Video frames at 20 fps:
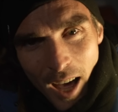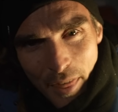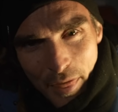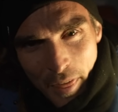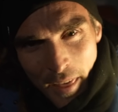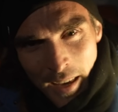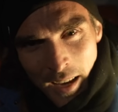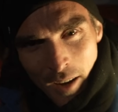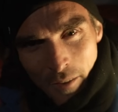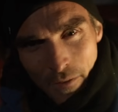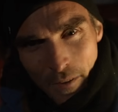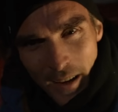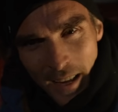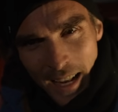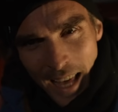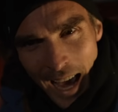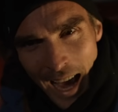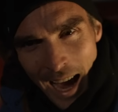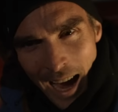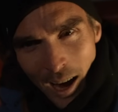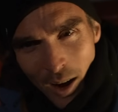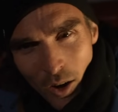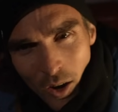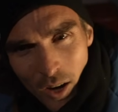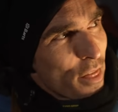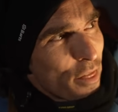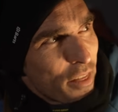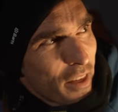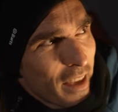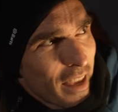I think I figured it out.
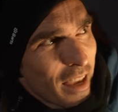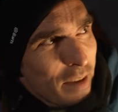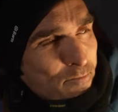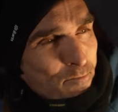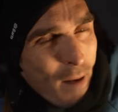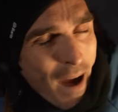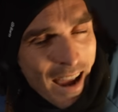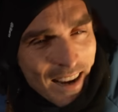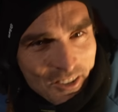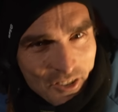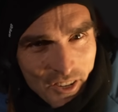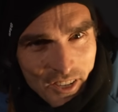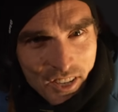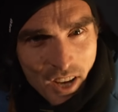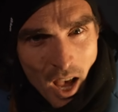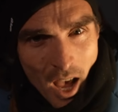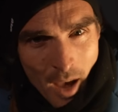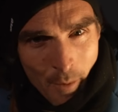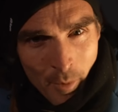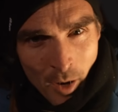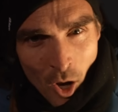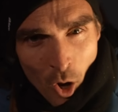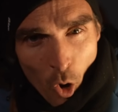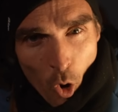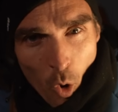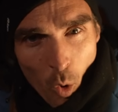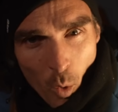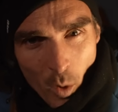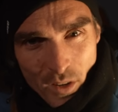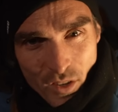The battery
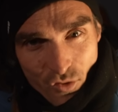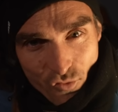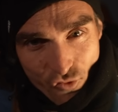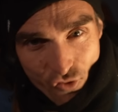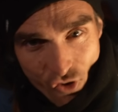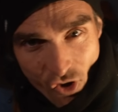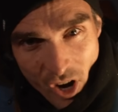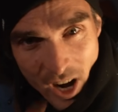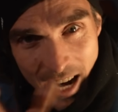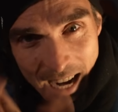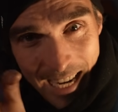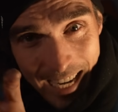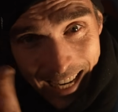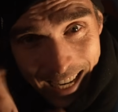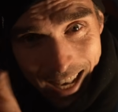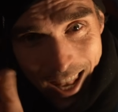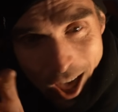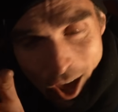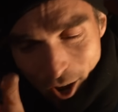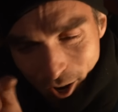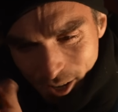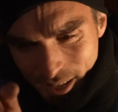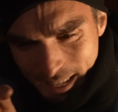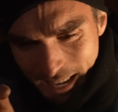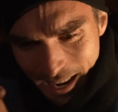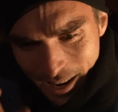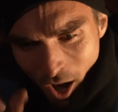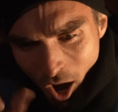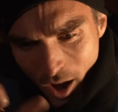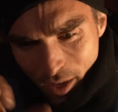terminal was really loose
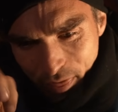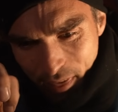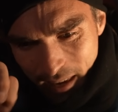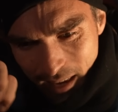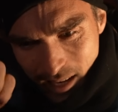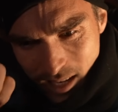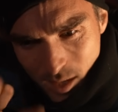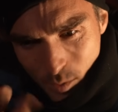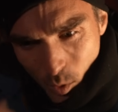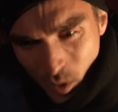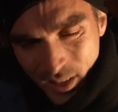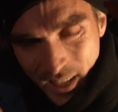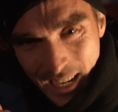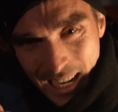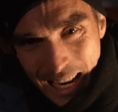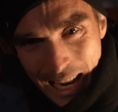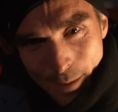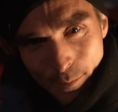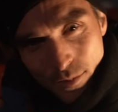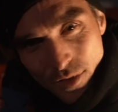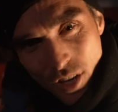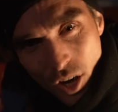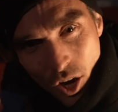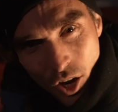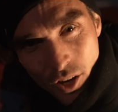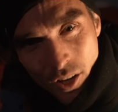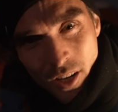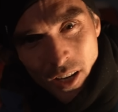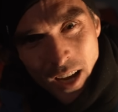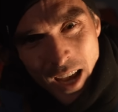and I think it just wasn't clamped
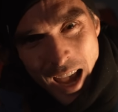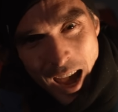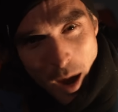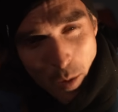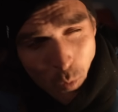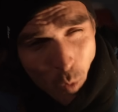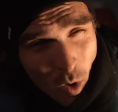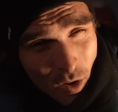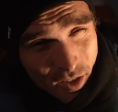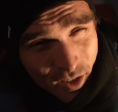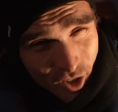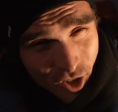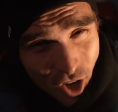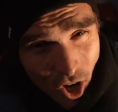on and wasn't